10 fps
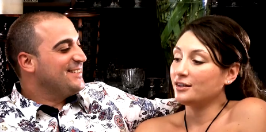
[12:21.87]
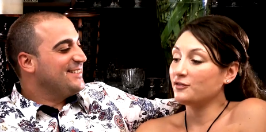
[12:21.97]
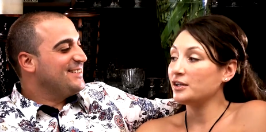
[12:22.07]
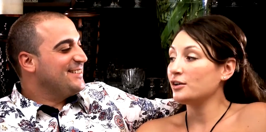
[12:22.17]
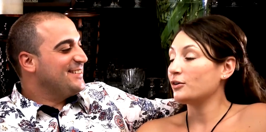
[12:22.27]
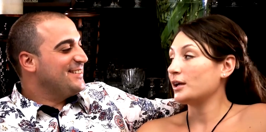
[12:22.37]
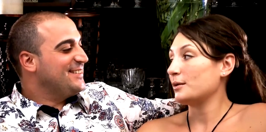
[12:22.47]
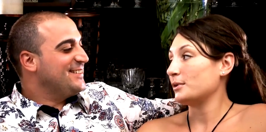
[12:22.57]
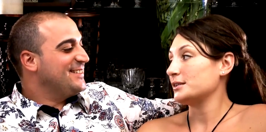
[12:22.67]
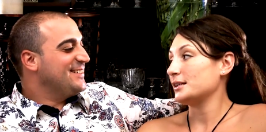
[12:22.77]
Speaker 1: The video
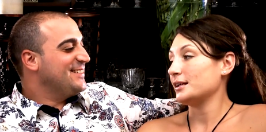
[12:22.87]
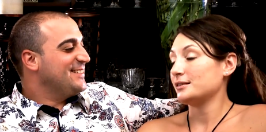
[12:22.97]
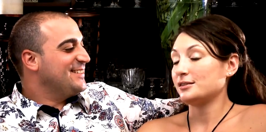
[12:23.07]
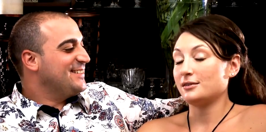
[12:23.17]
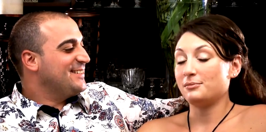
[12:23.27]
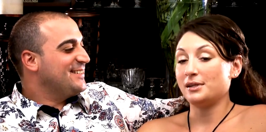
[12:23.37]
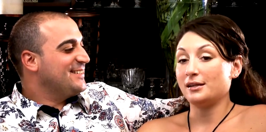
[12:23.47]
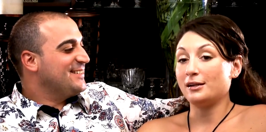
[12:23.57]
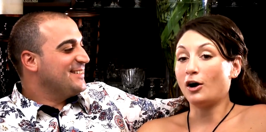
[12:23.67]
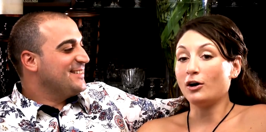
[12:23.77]
camera didn't get to be
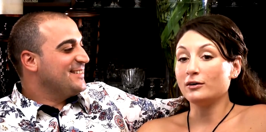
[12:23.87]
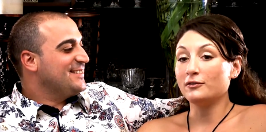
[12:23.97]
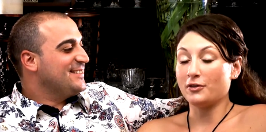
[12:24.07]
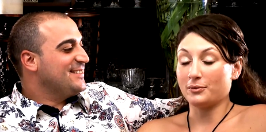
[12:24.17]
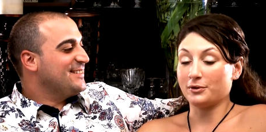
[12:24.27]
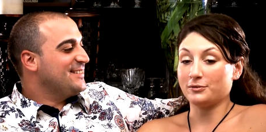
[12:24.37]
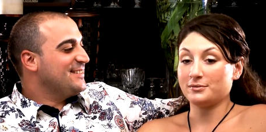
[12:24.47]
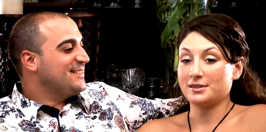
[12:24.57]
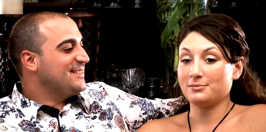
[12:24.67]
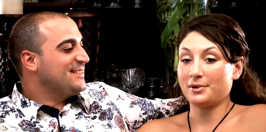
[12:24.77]
in all of the
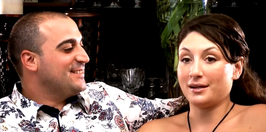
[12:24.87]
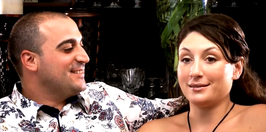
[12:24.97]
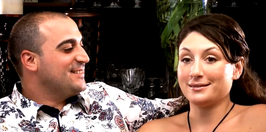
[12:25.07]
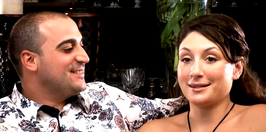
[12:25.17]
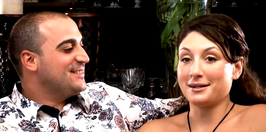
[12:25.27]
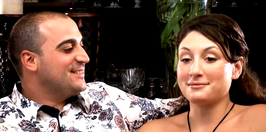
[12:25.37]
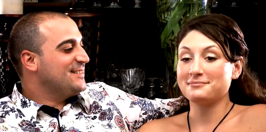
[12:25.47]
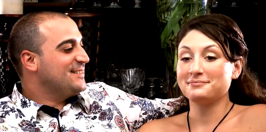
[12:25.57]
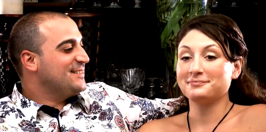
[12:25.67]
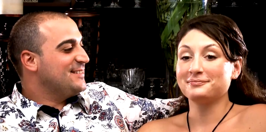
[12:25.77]
rooms, but
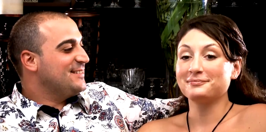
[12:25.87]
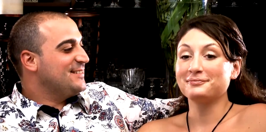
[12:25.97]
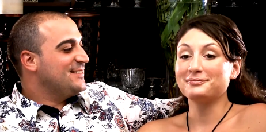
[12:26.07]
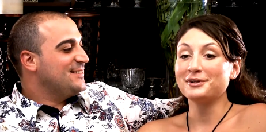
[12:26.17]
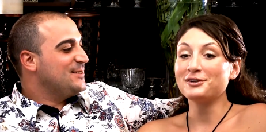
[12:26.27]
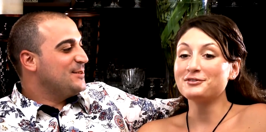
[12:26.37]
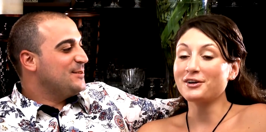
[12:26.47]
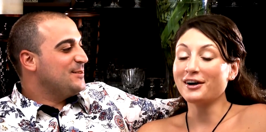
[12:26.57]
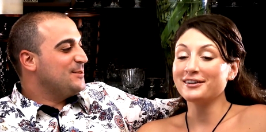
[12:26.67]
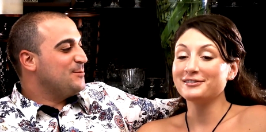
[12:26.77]
um, but
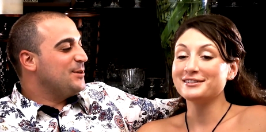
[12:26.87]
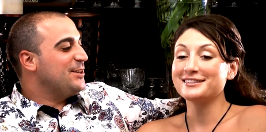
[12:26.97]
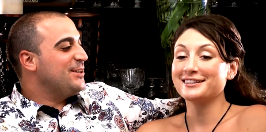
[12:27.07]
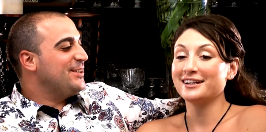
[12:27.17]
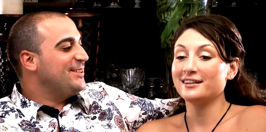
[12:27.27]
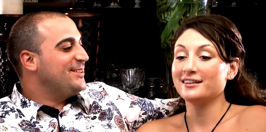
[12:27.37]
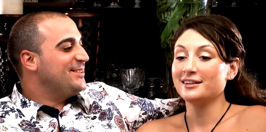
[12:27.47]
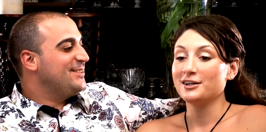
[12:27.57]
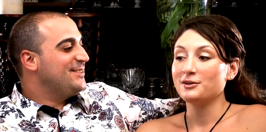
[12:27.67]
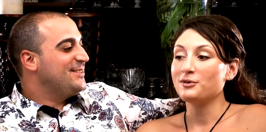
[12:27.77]
overall it Why was not? good.
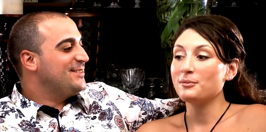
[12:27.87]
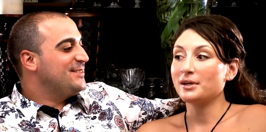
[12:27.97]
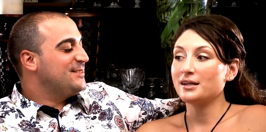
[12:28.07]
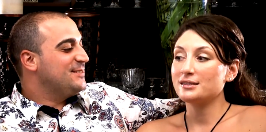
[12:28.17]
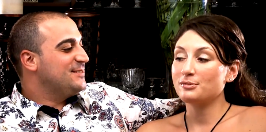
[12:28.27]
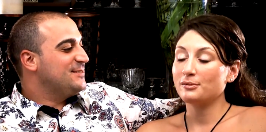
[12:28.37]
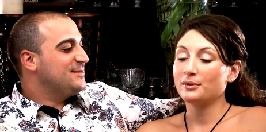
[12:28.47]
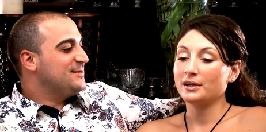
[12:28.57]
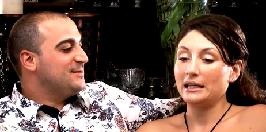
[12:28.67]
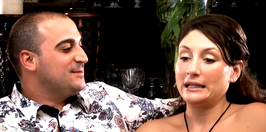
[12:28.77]
Well, because people
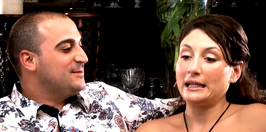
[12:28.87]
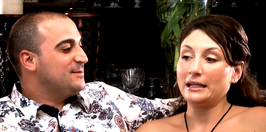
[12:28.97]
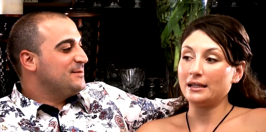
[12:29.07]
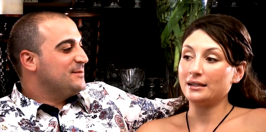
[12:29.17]
were getting naked.